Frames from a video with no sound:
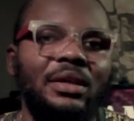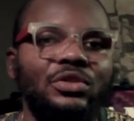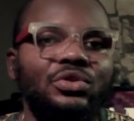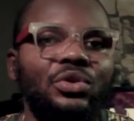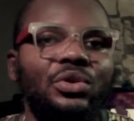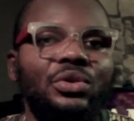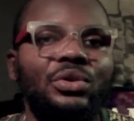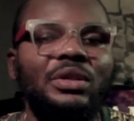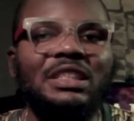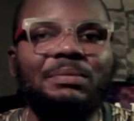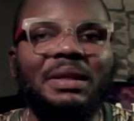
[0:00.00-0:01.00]
So
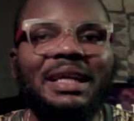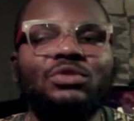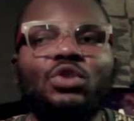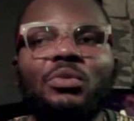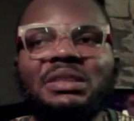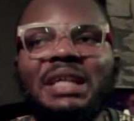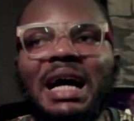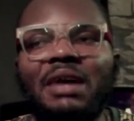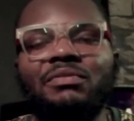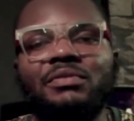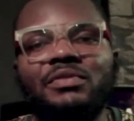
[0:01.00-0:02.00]
it's better to always
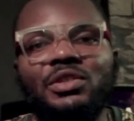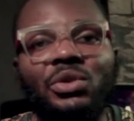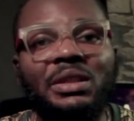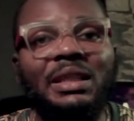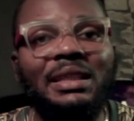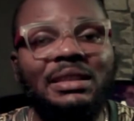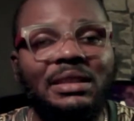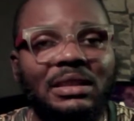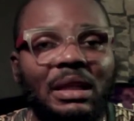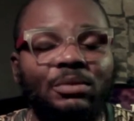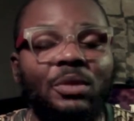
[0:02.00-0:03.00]
have redundant
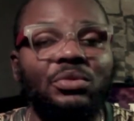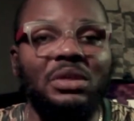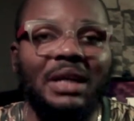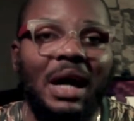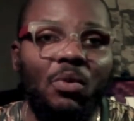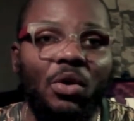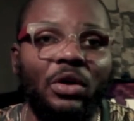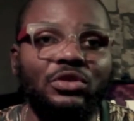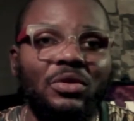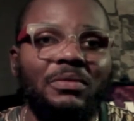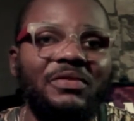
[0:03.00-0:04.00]
system, something you can work on.
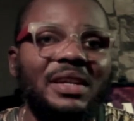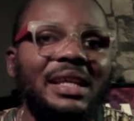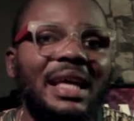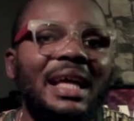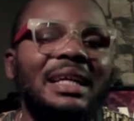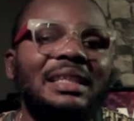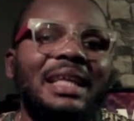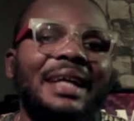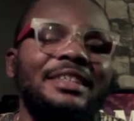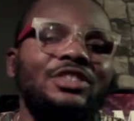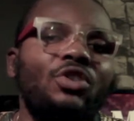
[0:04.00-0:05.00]
So really,
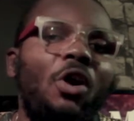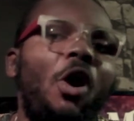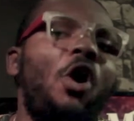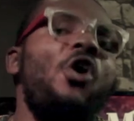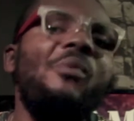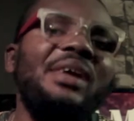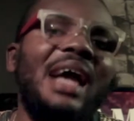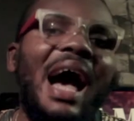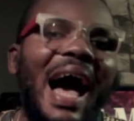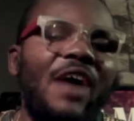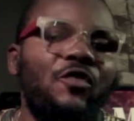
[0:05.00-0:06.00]
that is all we
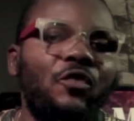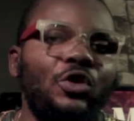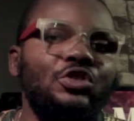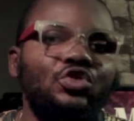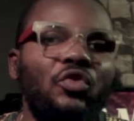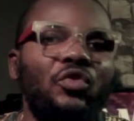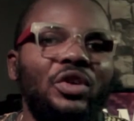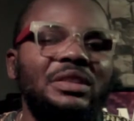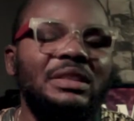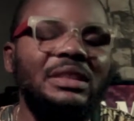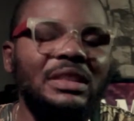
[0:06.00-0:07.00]
have for you for
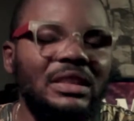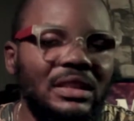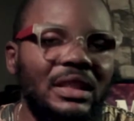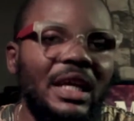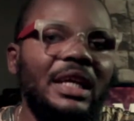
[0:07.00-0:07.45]
this